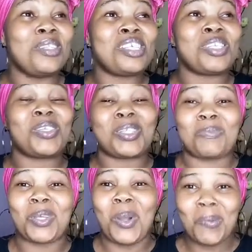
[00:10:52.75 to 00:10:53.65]
This is
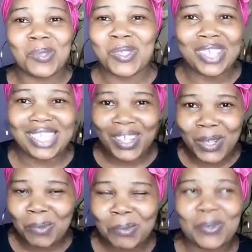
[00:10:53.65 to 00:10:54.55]
just me coming to just tell
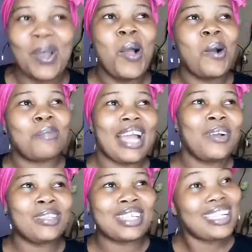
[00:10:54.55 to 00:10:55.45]
you people my
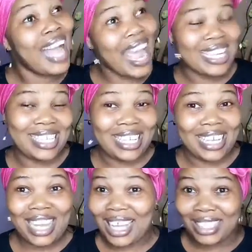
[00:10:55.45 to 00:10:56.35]
own
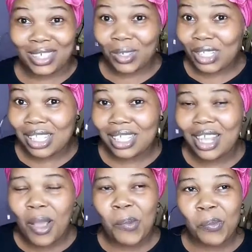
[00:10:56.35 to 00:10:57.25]
idea and nothing
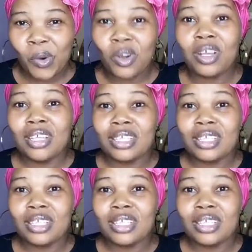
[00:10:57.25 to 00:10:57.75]
more.